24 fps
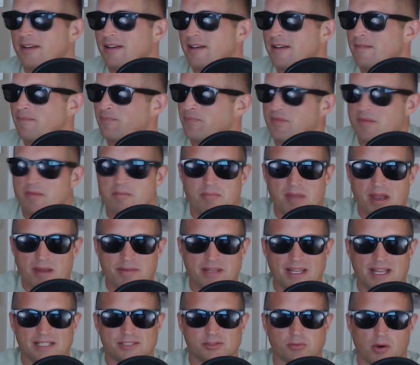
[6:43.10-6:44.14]
Maybe
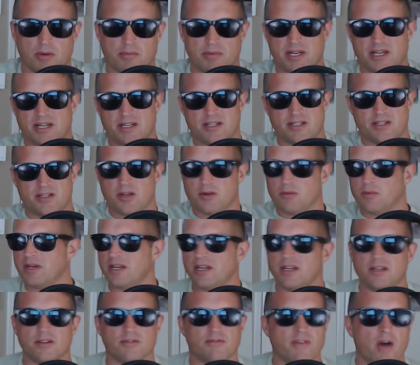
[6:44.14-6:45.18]
that's what we need to do. We need
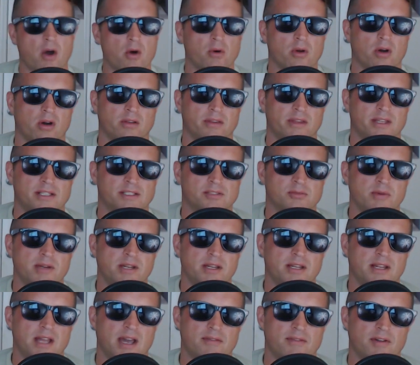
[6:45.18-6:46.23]
to vote on this. We need
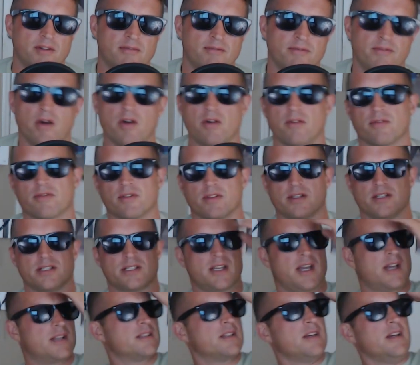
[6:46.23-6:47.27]
to have a vote for this guy.
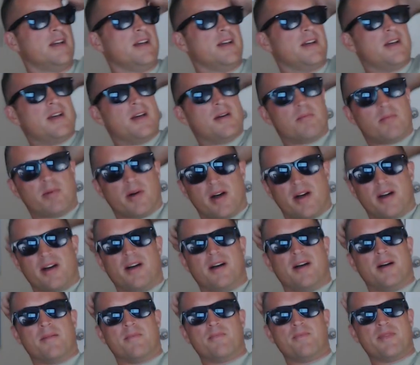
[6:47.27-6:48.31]

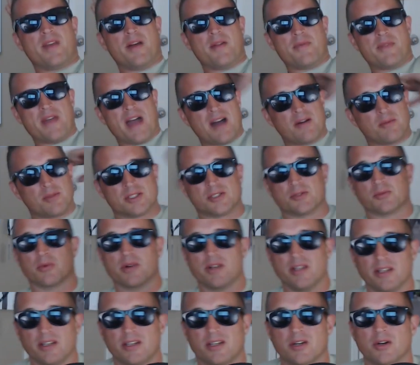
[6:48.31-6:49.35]
But that was
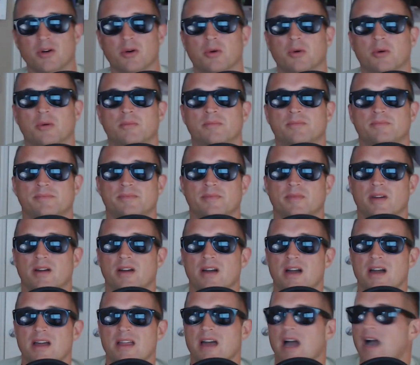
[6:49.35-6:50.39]
really cool. I